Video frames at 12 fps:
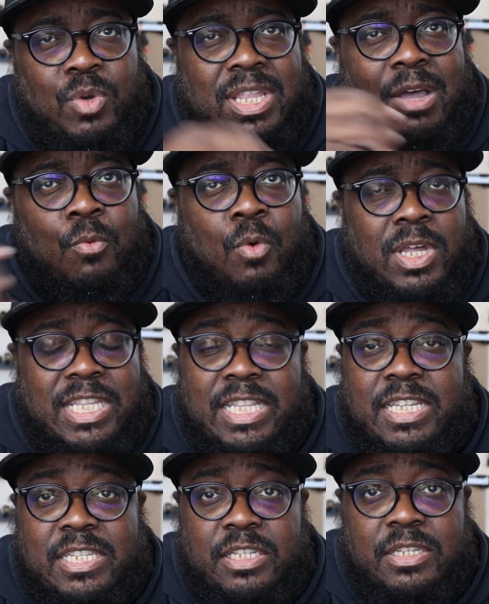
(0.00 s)
what I
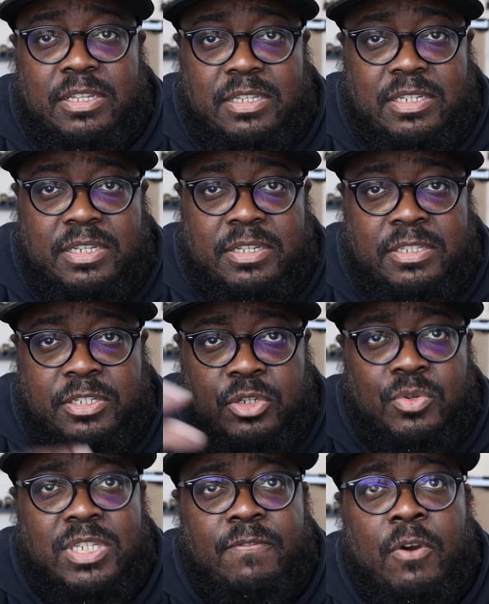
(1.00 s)
wanted it to
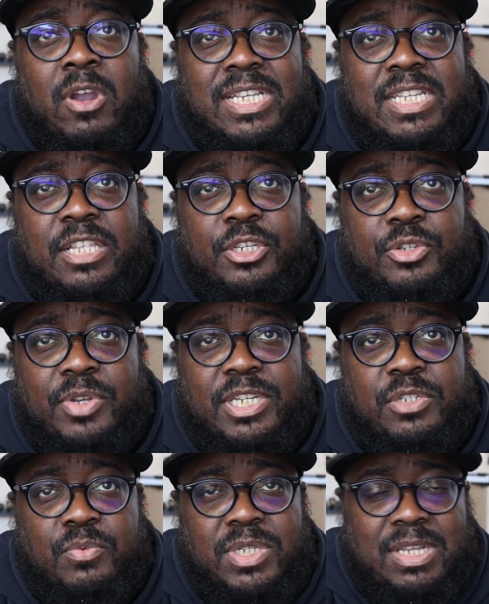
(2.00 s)
do as far as the
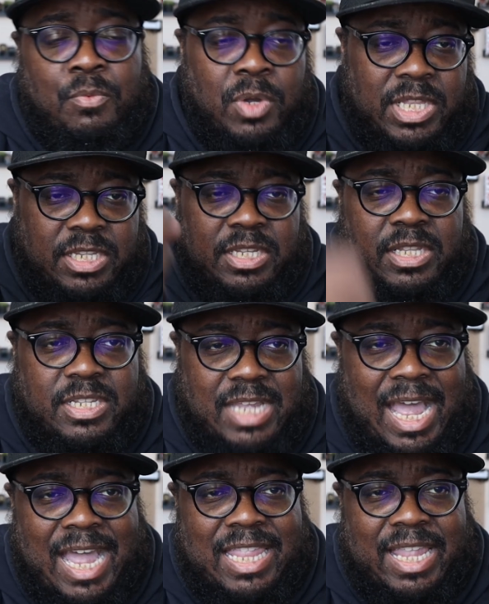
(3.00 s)
illustration was. I wanted it to
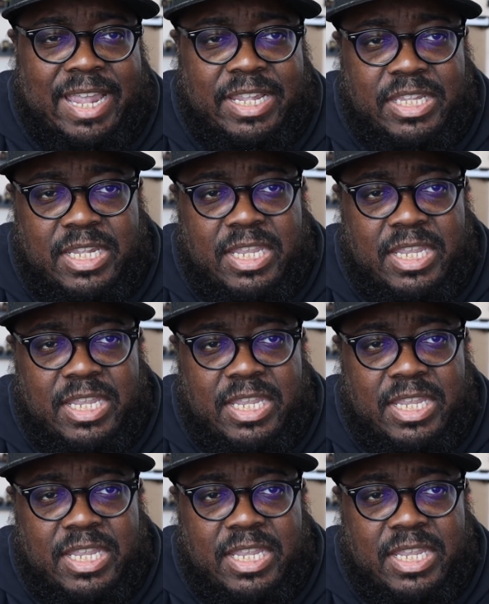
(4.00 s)
highlight